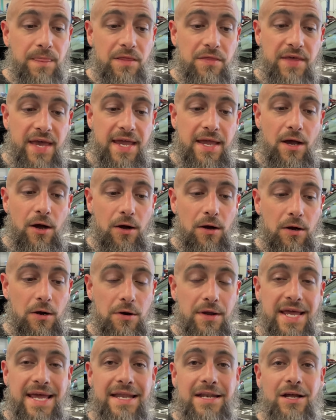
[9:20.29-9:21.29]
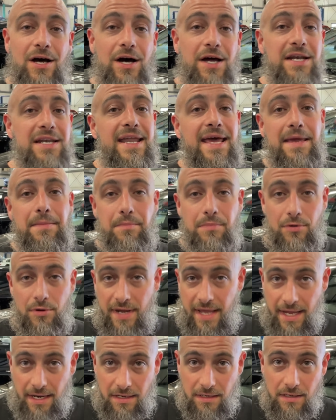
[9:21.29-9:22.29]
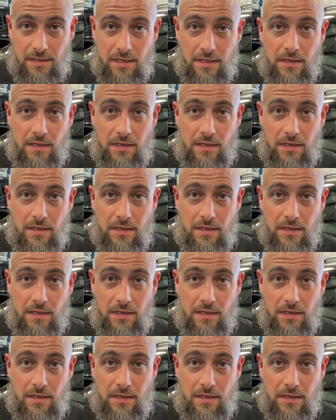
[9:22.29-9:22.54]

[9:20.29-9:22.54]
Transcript: They are an unnamed brand,